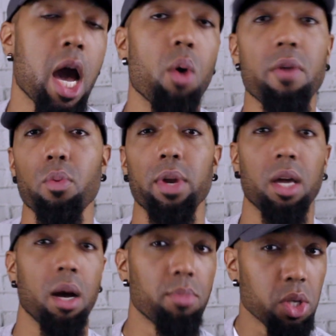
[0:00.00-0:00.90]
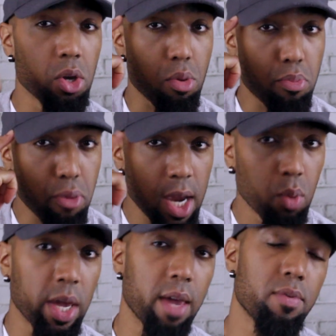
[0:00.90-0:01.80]
However, when it comes to your
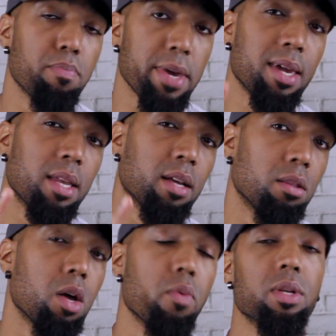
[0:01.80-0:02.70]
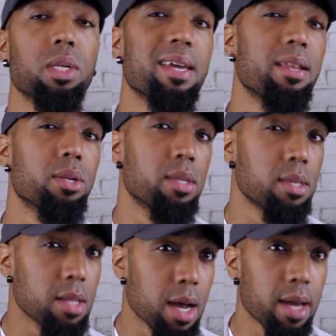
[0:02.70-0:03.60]
brain waves, being in a lowered state is
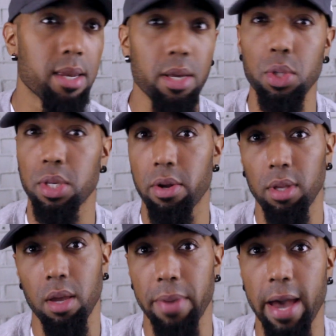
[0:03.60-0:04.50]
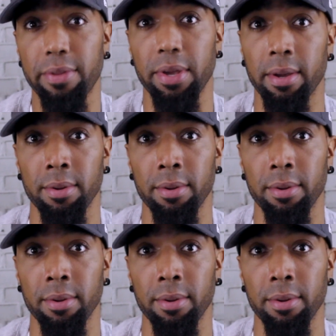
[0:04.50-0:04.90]
not necessarily a bad thing.